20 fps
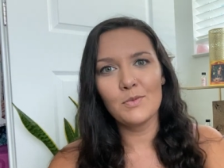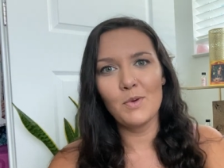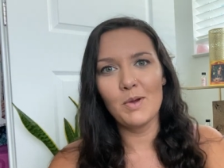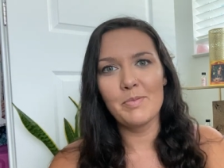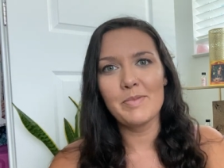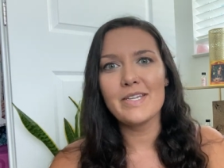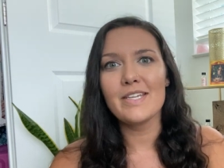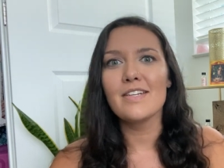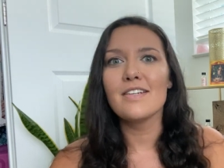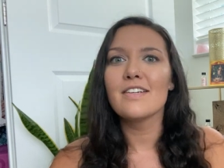
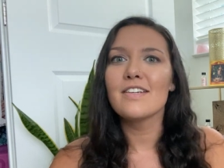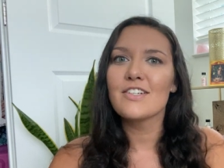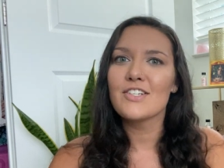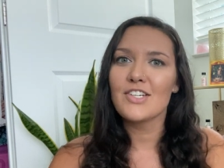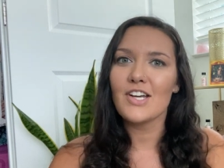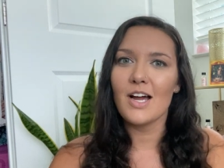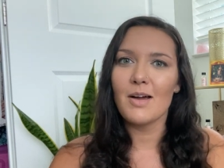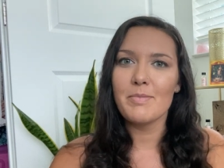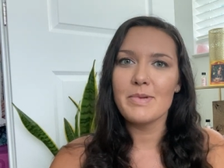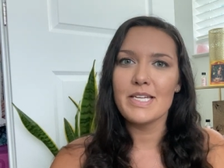woman, a
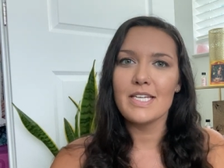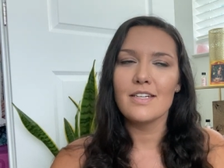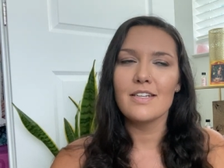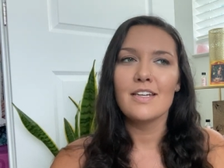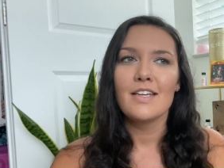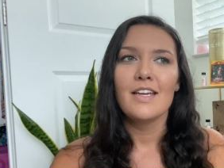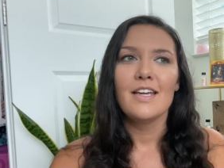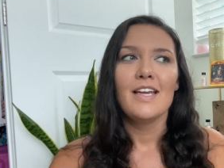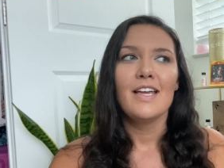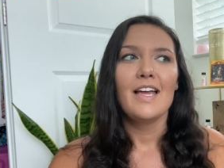
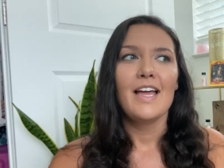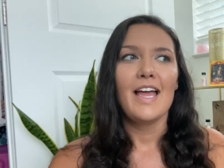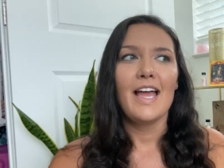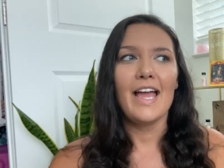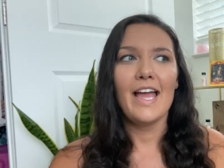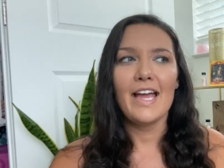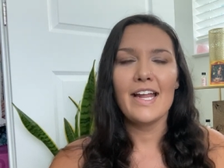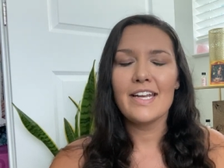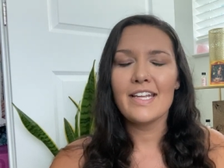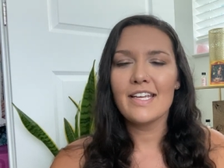shaman,
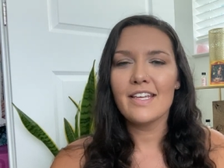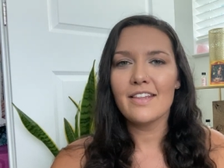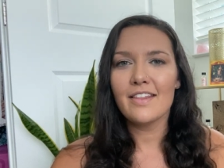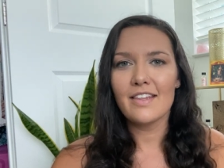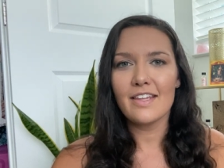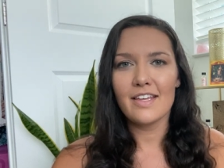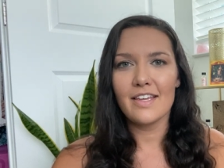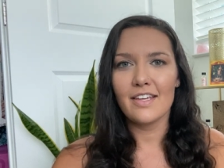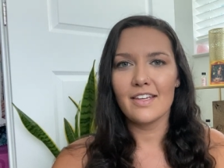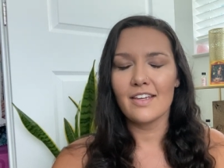
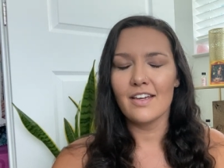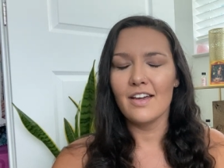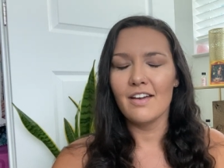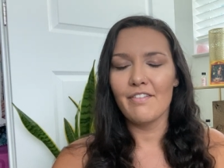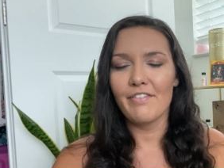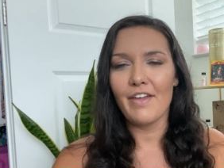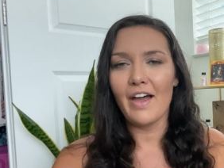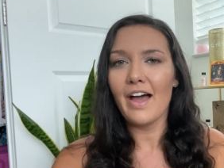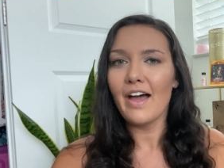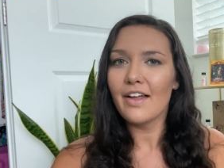anything
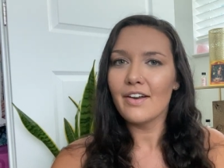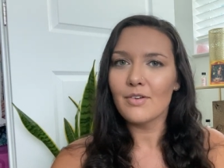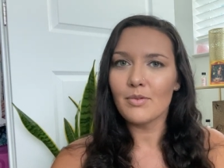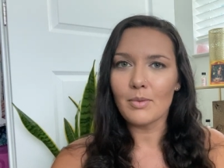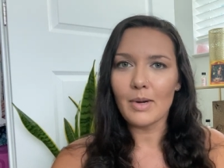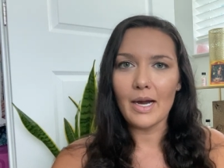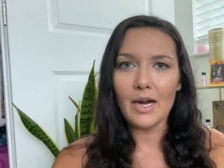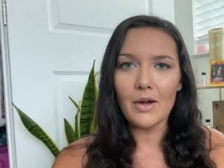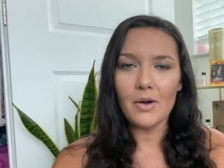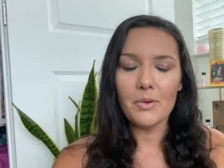of that
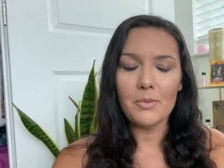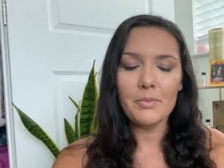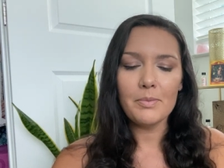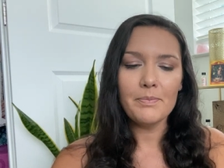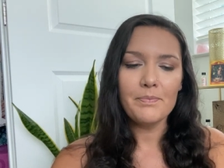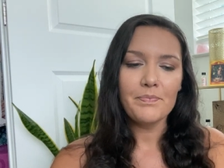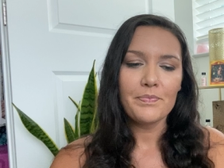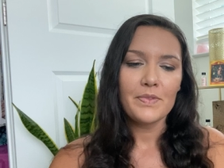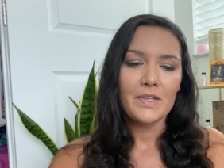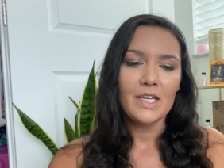realm
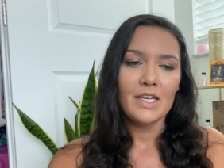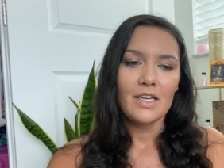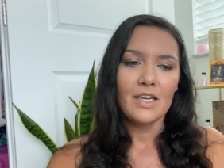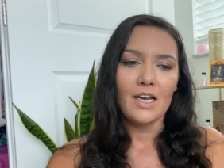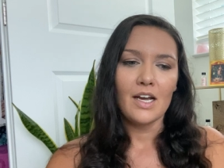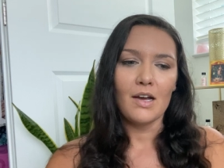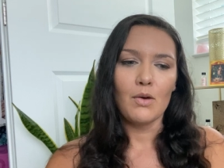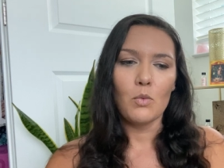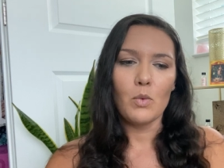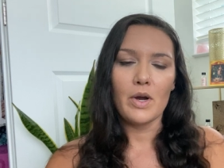
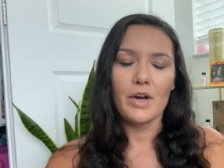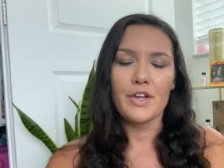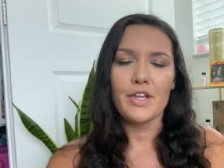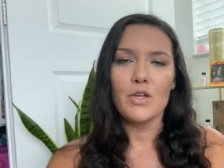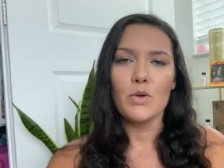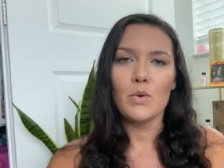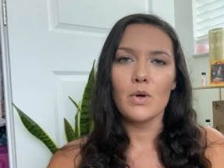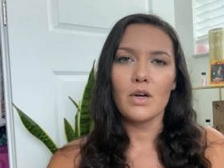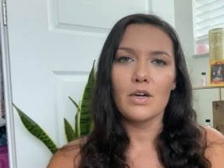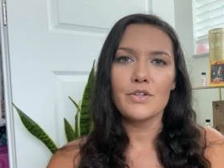where
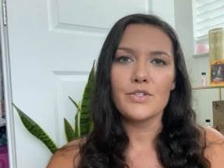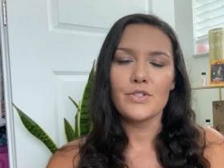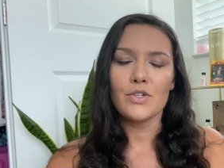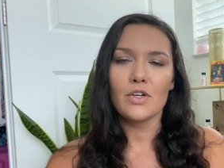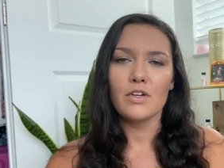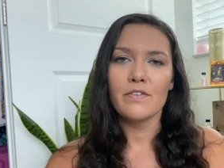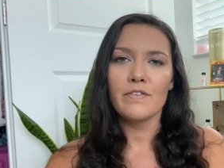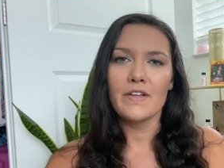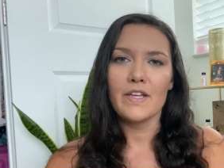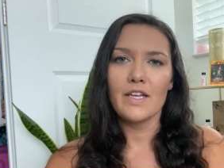you are
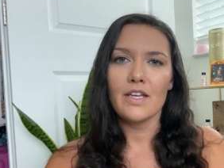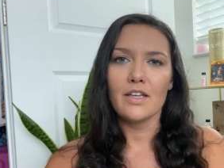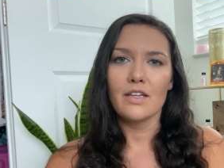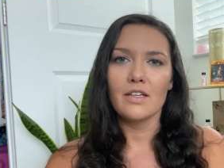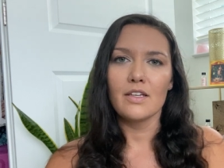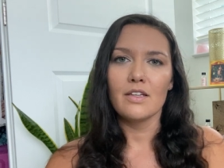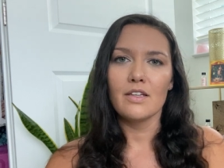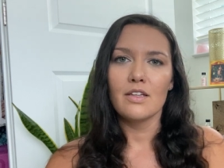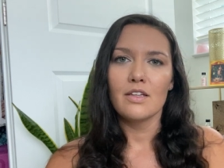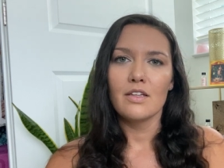
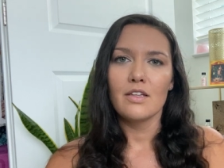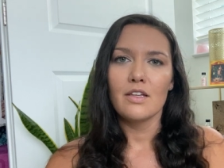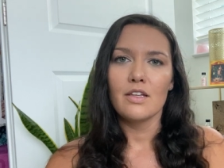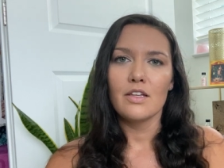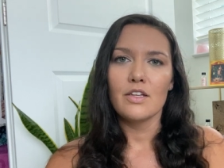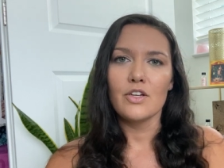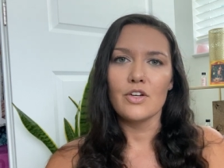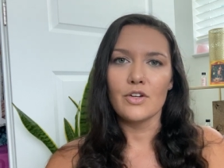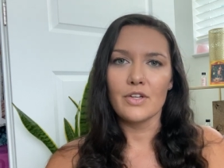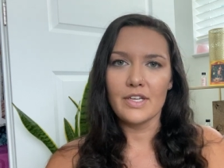serving
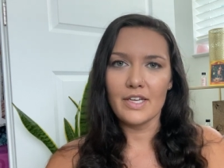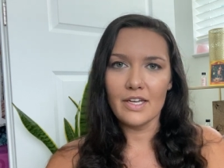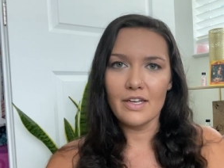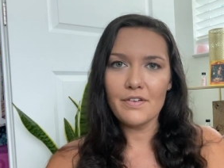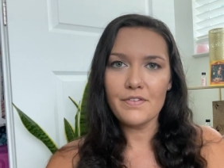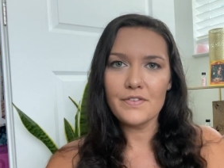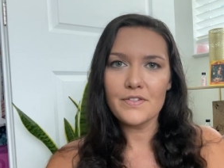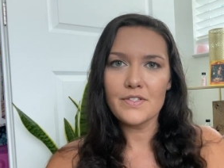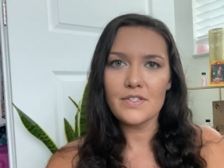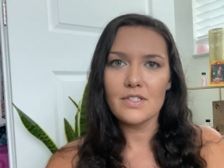your
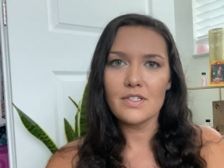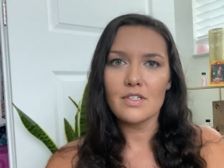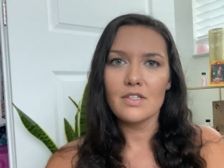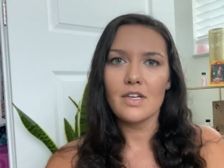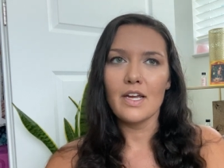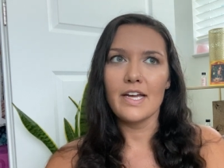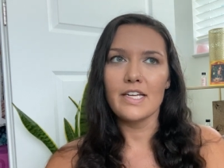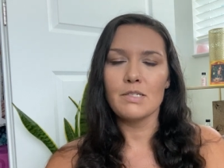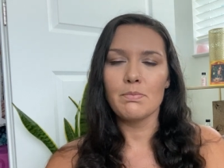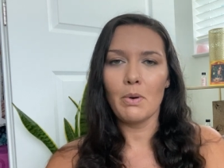gifts
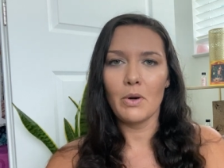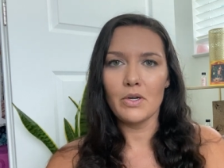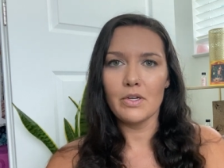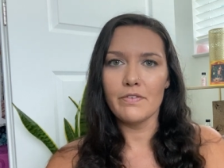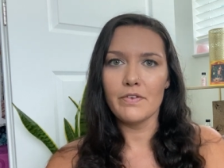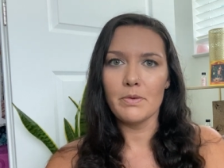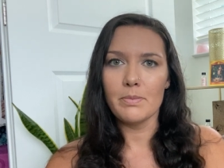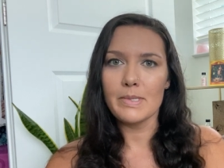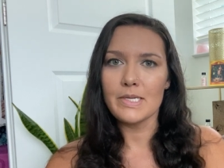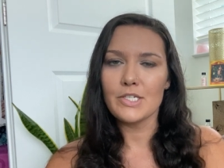as part
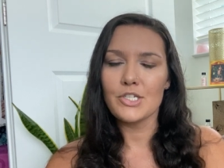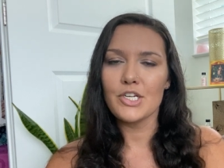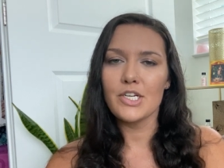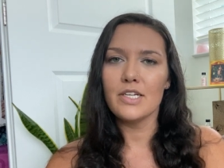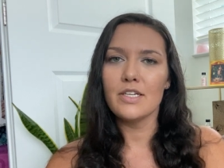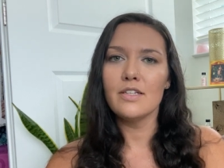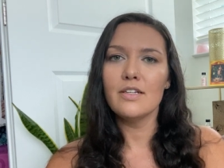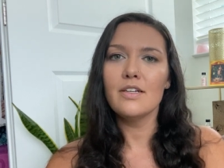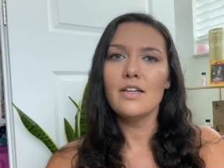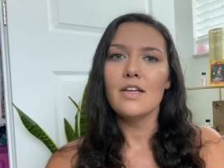of your
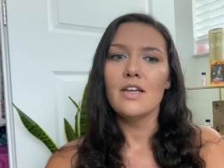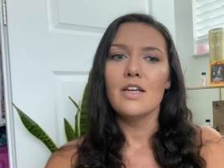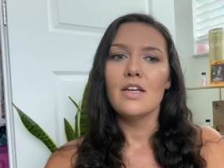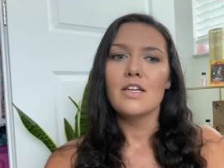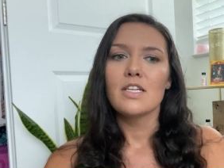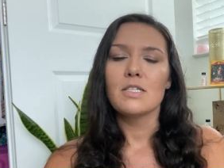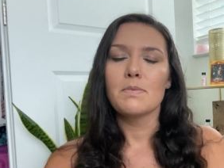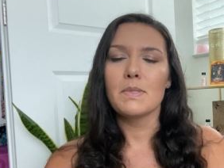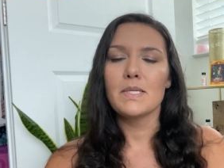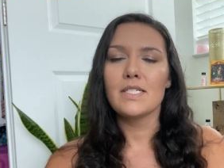mission,
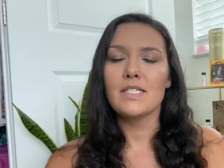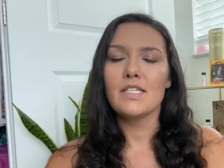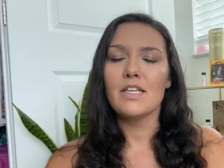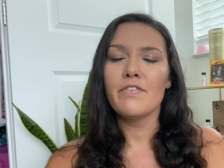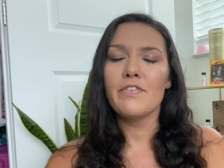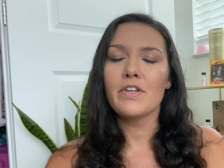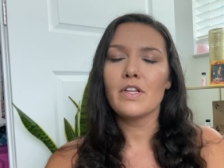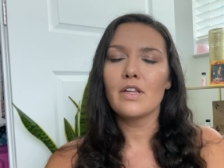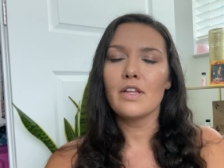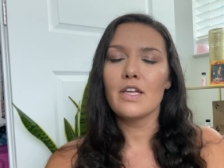
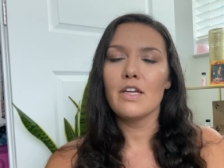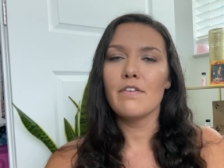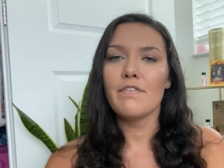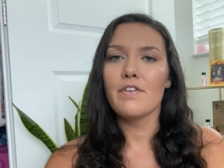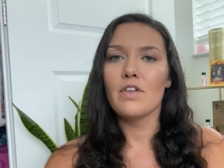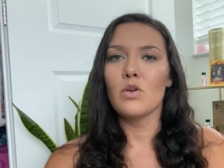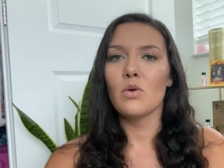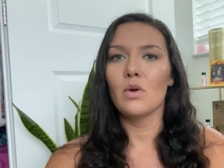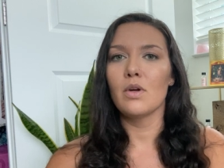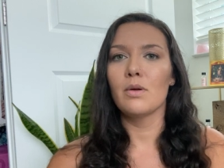specifically if
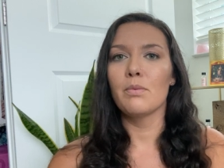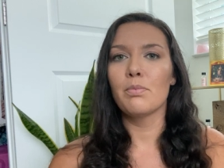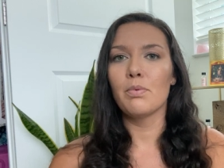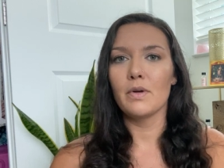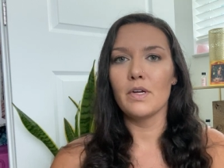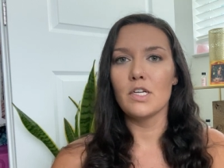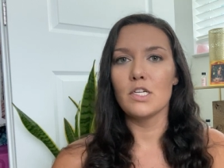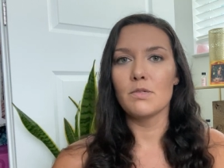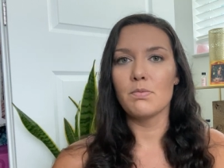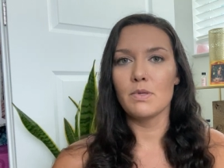you are a
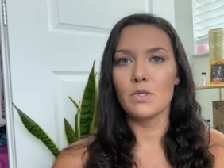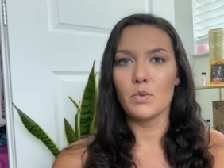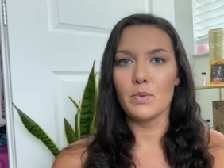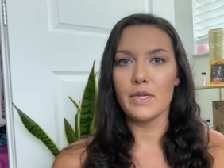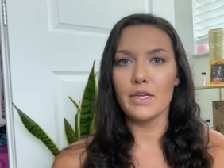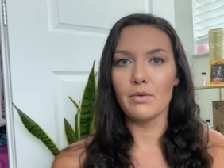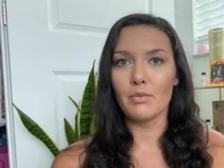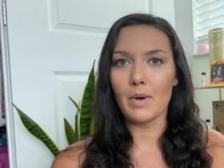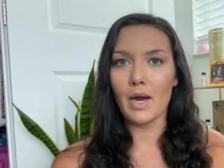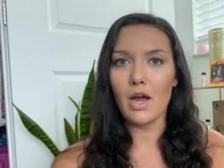bridge
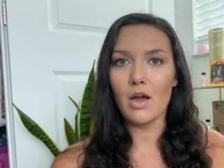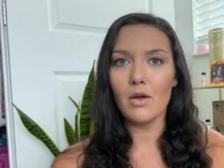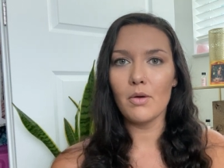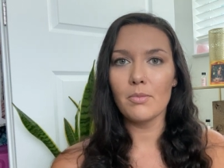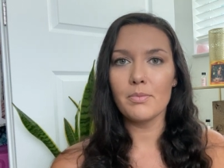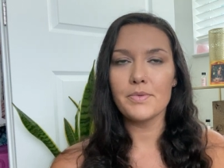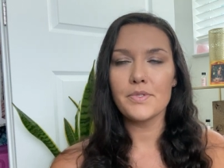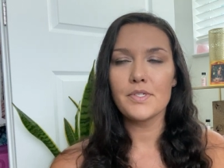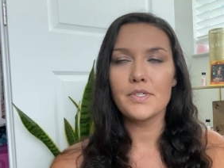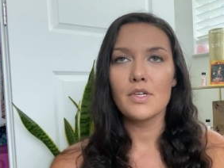between
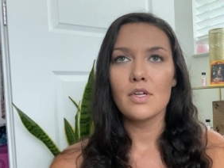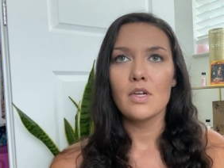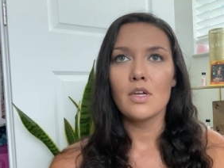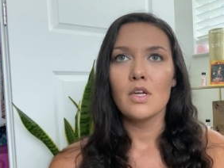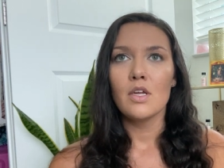realms.